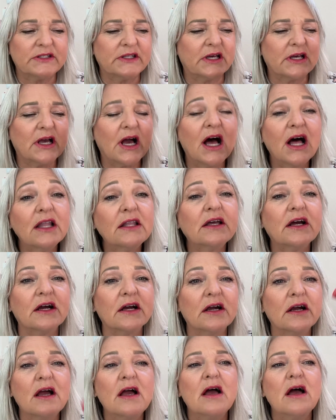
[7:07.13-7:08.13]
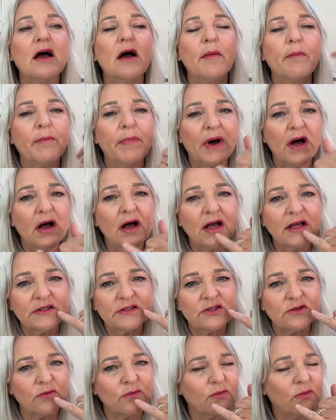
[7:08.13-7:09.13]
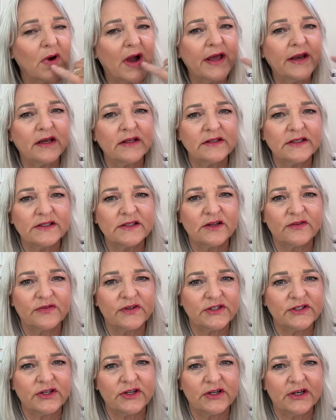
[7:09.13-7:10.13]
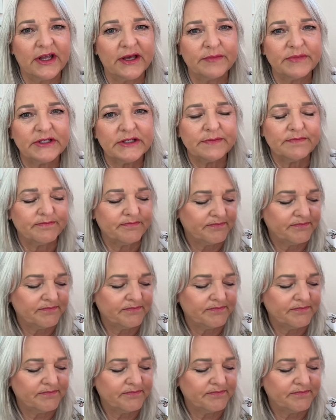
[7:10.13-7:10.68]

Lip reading: The color bonds right on the surface of your lips.